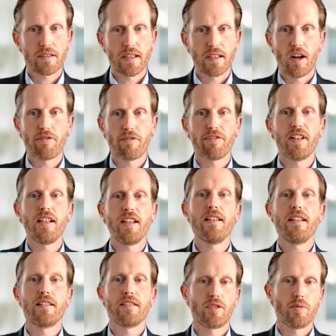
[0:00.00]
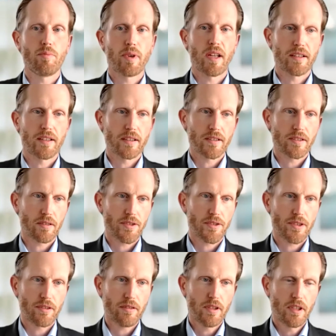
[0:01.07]
then often leading to blindness
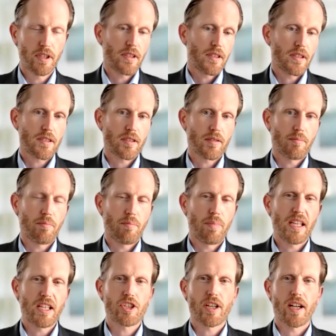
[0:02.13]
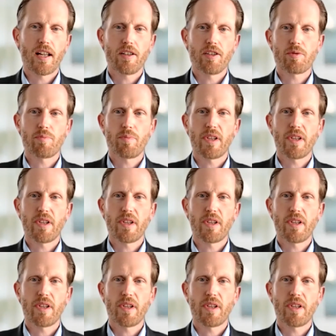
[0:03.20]
also it's a big challenge